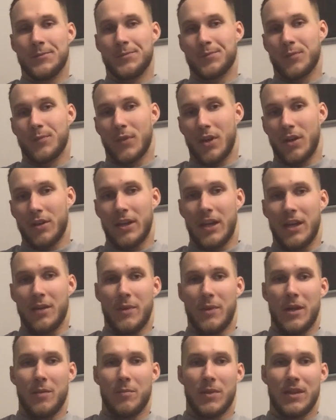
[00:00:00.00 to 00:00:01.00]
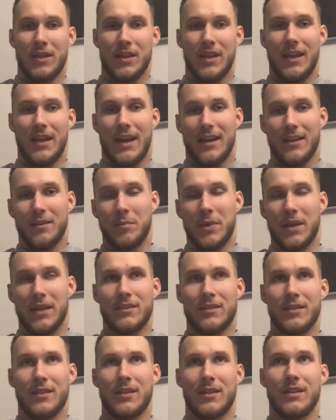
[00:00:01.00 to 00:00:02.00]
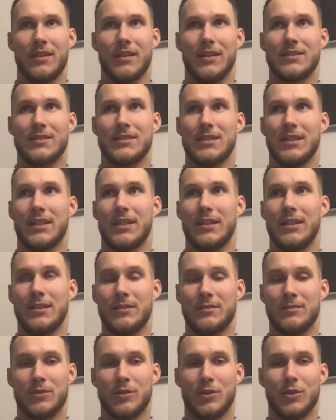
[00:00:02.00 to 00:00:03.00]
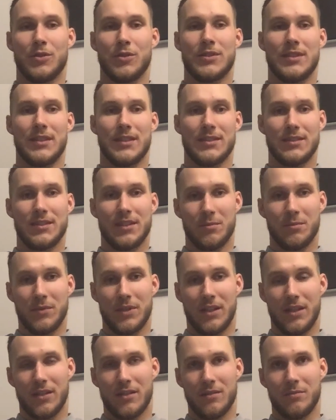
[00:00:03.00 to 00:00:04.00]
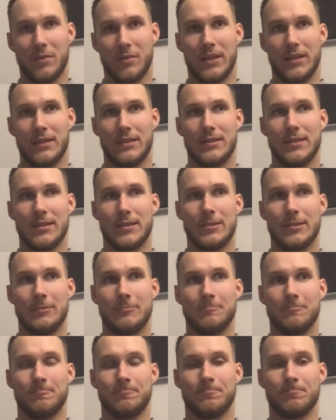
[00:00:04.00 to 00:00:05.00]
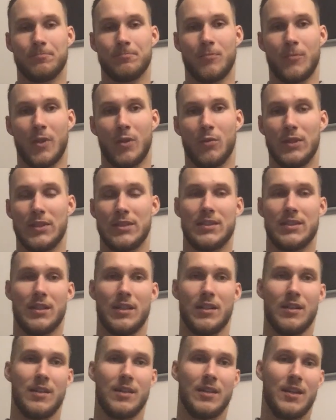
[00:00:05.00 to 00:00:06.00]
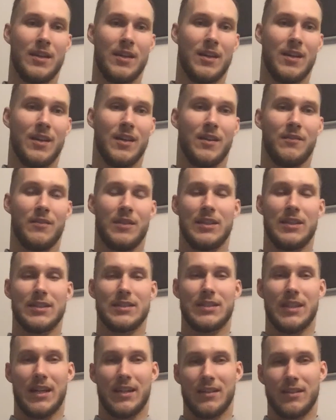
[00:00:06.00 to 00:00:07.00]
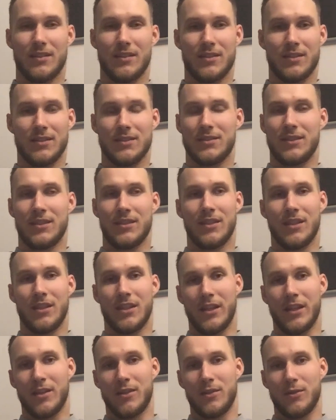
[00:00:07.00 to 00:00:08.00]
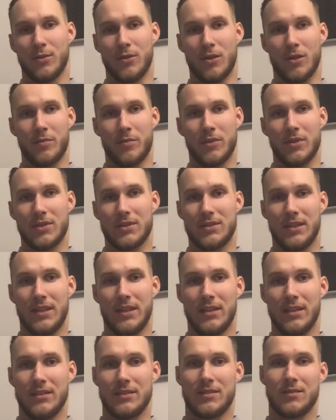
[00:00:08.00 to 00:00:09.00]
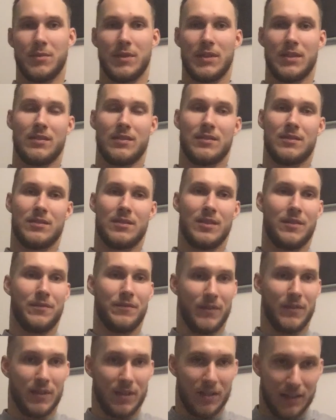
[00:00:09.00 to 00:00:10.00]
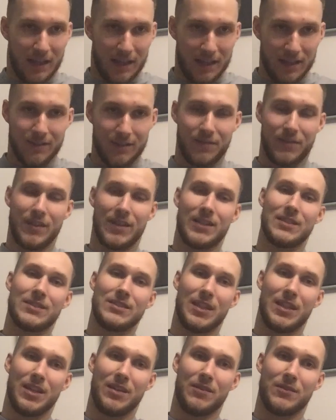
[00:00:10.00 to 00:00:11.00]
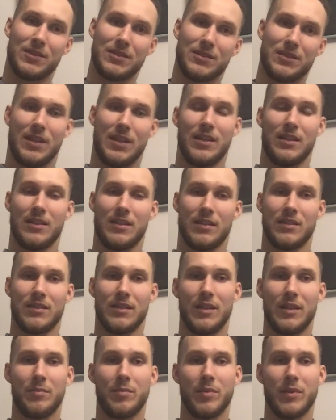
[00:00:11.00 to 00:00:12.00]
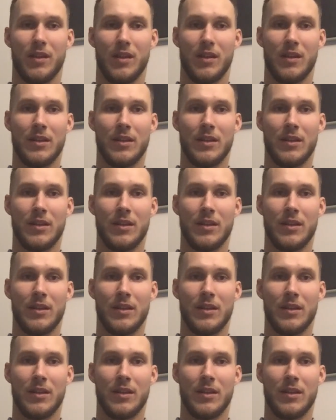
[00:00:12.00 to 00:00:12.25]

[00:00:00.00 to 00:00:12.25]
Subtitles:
Okay, maybe they had better, let's say, youth system there, but we decided it's either like Europe or States. But if we are staying, we stay in Klaipėda.